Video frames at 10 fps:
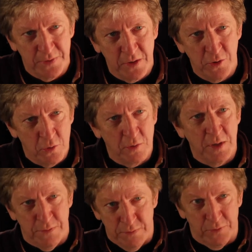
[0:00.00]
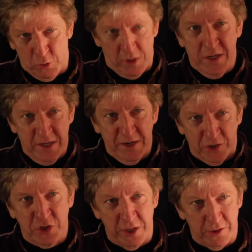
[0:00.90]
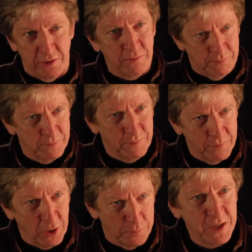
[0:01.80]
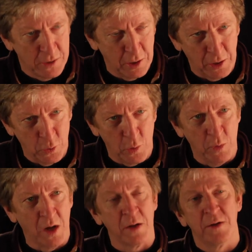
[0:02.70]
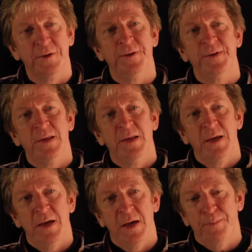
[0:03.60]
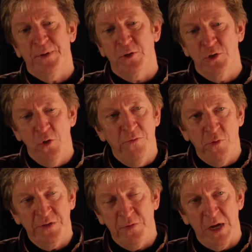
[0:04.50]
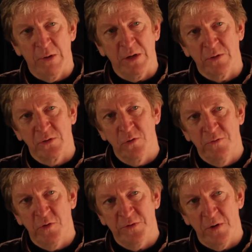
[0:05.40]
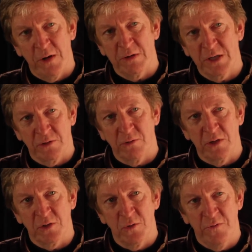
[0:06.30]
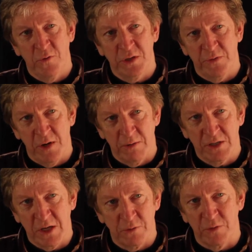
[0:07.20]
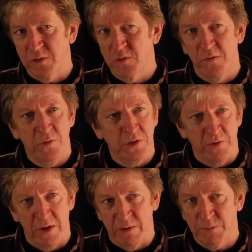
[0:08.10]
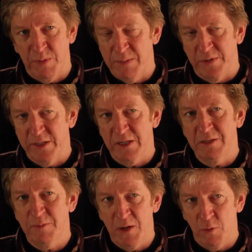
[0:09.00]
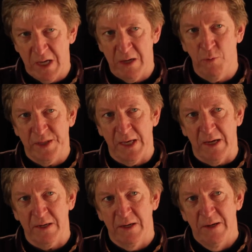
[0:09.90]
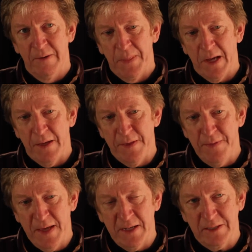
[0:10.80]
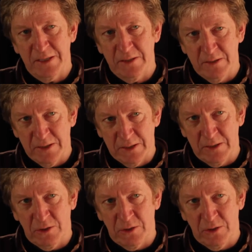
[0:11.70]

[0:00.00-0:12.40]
and then you're in the great English theater, albeit on a lower rung. But there's no voice for Eric, there's no voice for Eric's history, there's no voice for Eric's country, there's no voice for Eric's people, and he seems to be okay with that. And then that's,